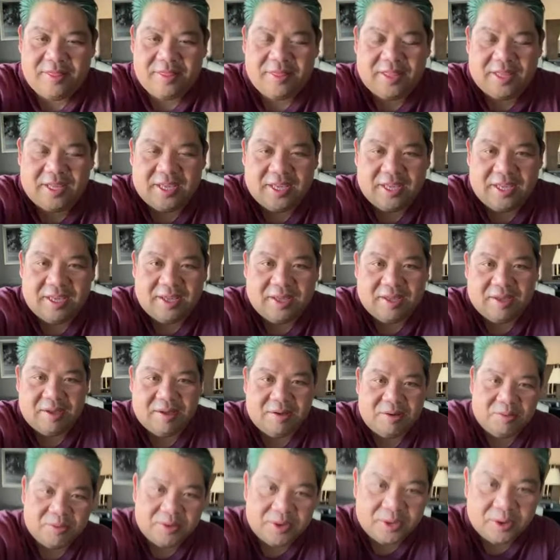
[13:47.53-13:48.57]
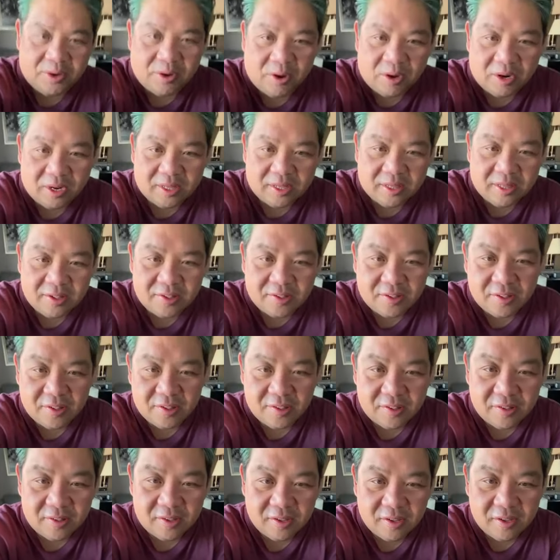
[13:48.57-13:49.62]
The, what do you call it? This
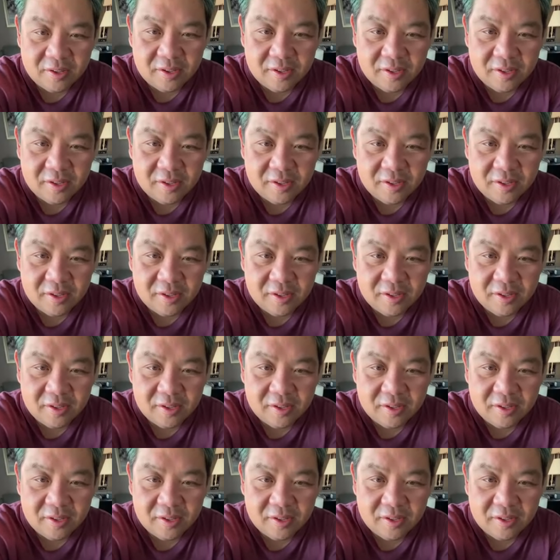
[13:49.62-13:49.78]
is